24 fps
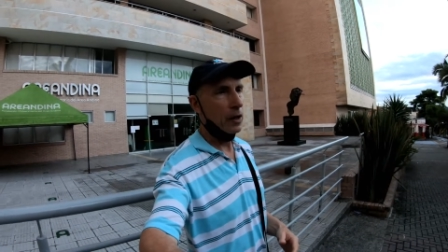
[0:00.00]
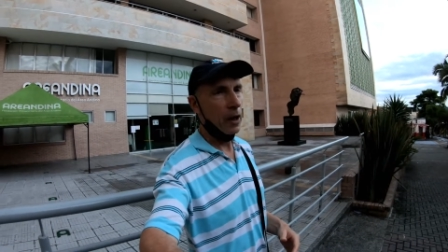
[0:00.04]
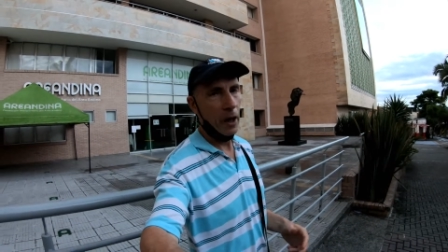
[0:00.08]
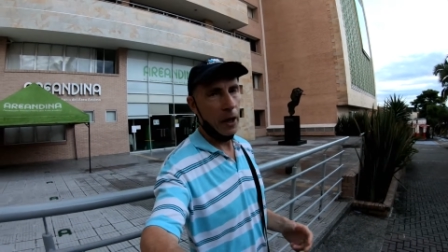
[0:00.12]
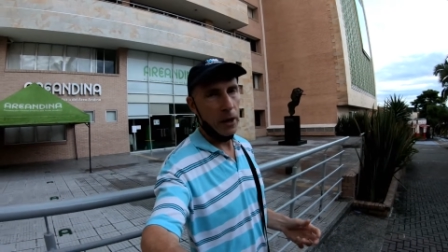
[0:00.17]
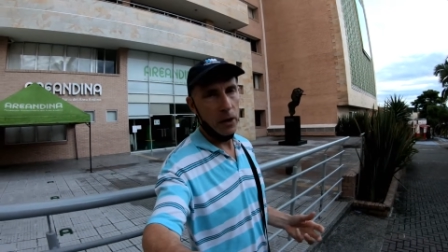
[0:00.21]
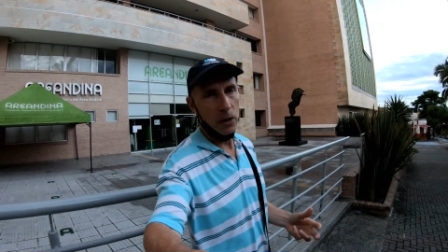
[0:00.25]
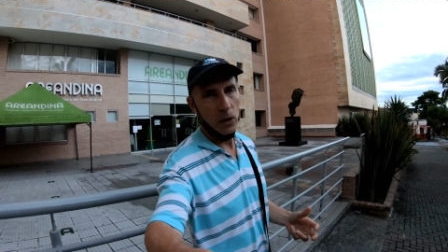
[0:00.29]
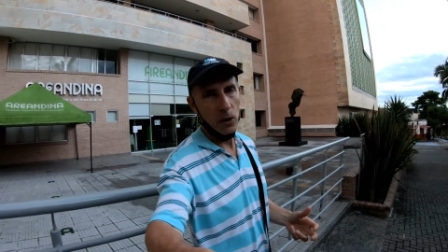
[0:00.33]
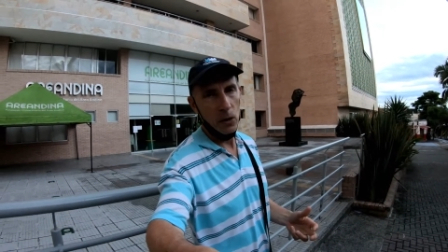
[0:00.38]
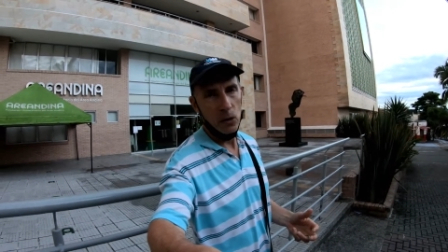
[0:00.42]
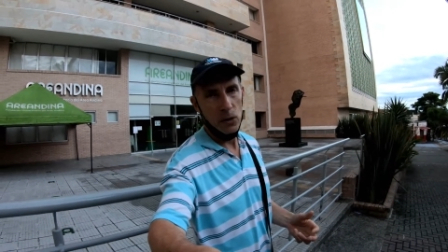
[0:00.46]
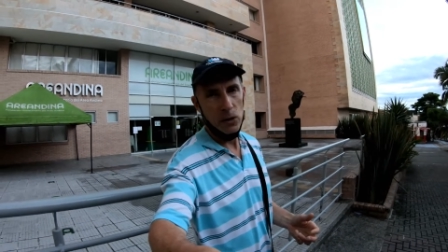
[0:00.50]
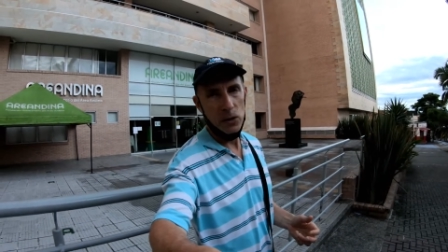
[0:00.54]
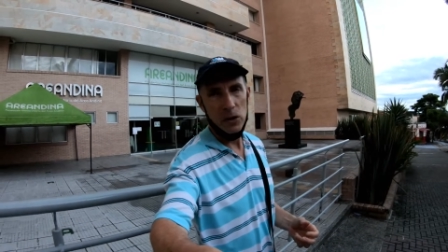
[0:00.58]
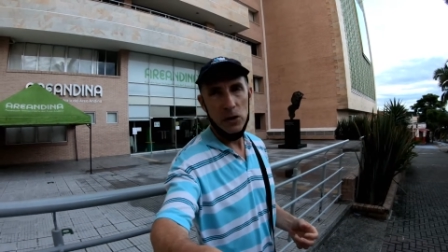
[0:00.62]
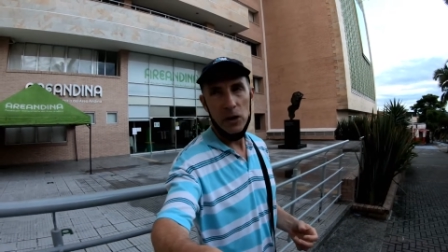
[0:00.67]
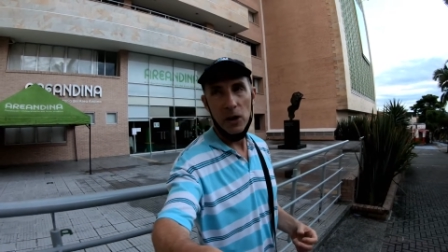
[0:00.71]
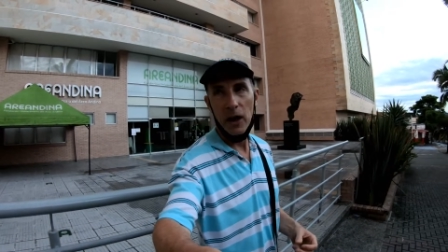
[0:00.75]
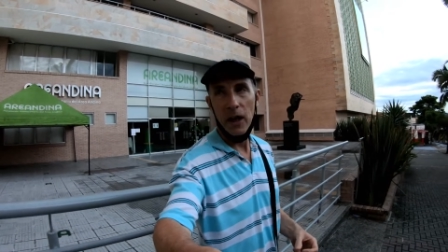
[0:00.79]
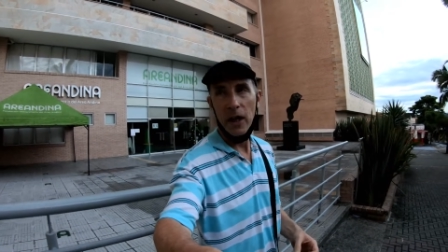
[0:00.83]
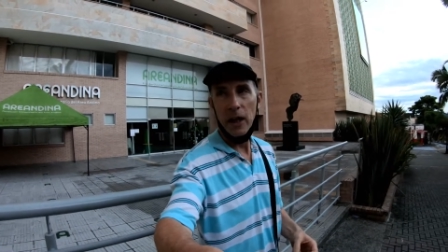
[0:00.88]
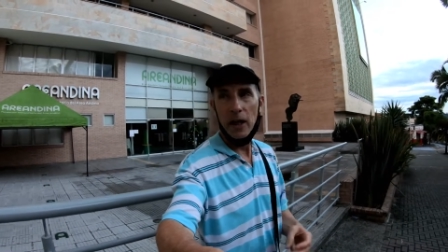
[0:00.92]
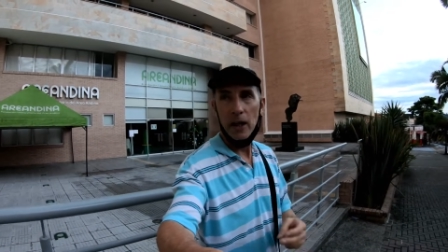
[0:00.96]
Carlos
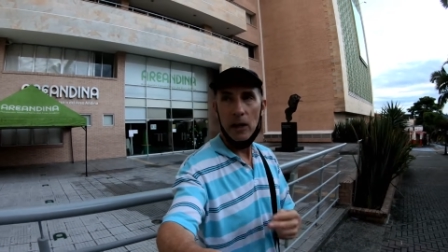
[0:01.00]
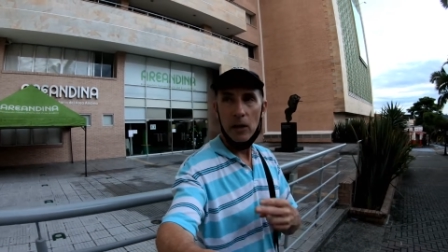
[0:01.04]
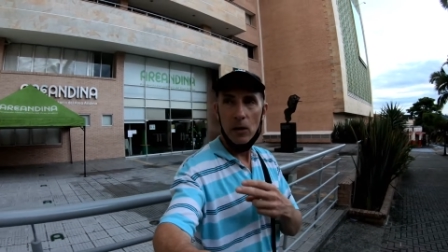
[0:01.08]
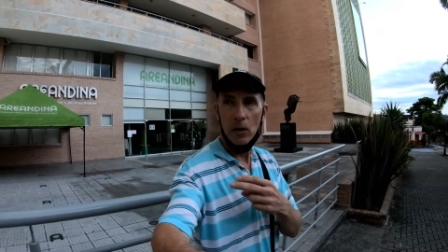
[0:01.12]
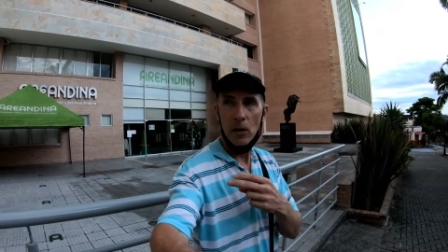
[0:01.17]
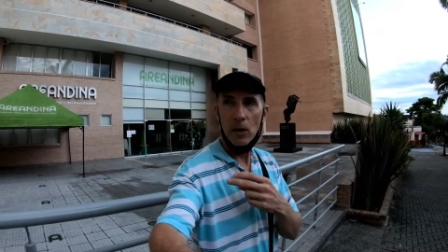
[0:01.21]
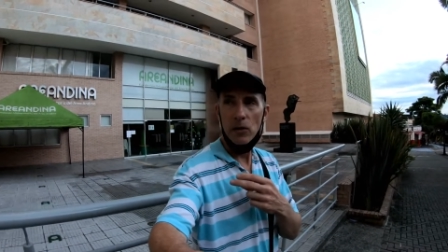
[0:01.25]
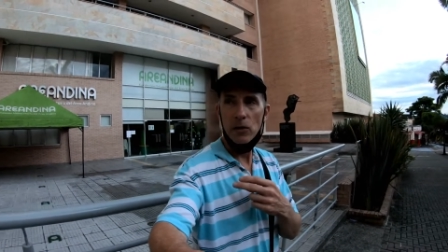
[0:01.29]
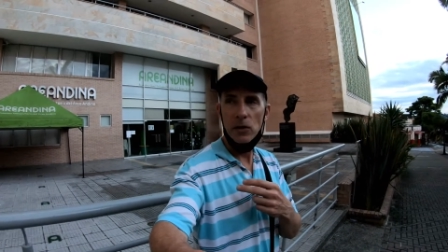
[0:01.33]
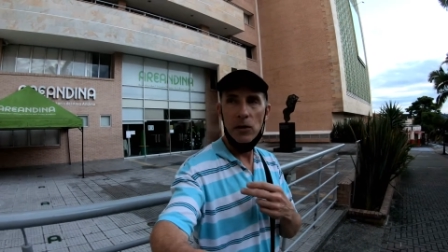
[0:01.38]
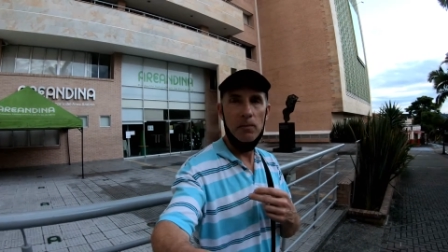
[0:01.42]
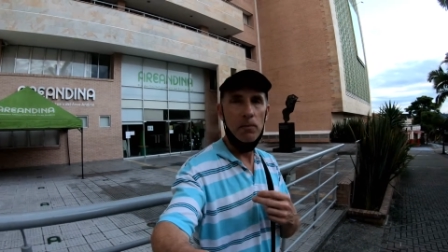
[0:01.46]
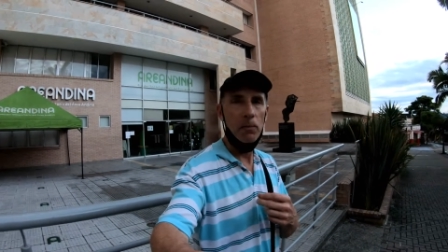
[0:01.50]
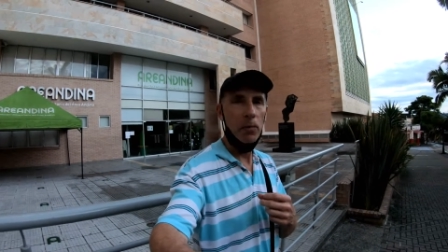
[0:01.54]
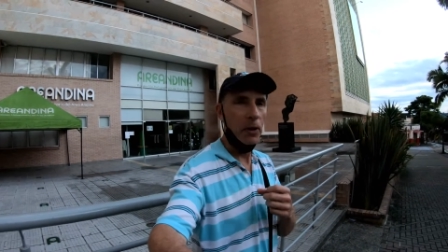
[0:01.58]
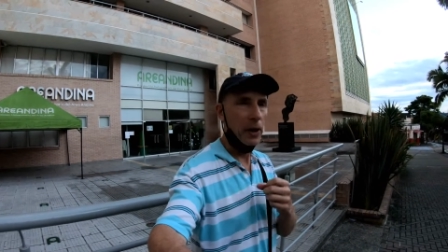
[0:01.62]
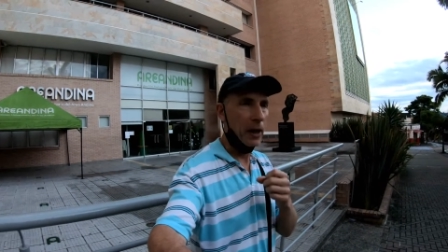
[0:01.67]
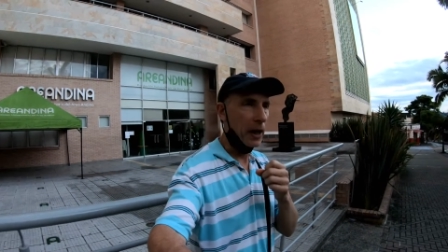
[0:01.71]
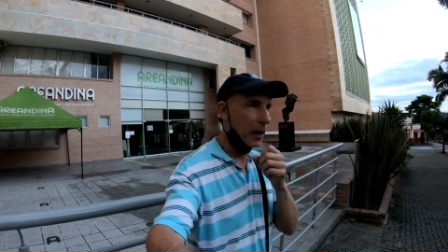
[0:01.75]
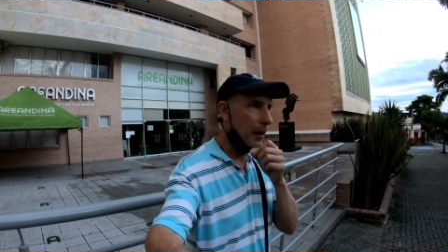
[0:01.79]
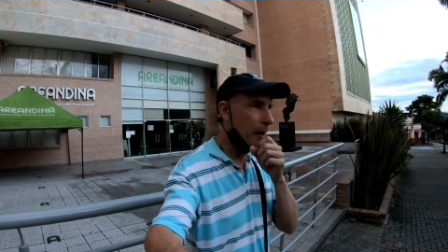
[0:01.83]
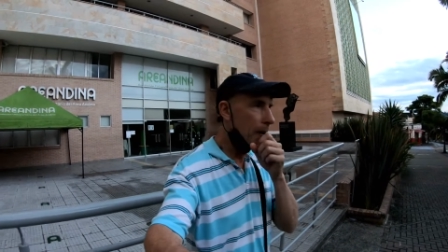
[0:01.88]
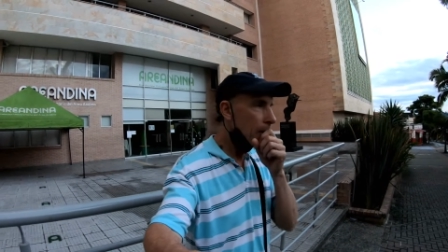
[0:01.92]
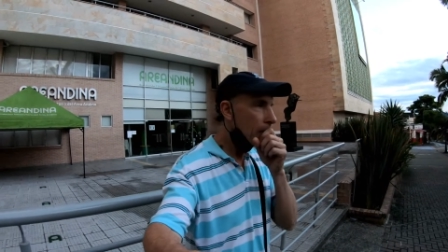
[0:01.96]
today, who lives in Pereira,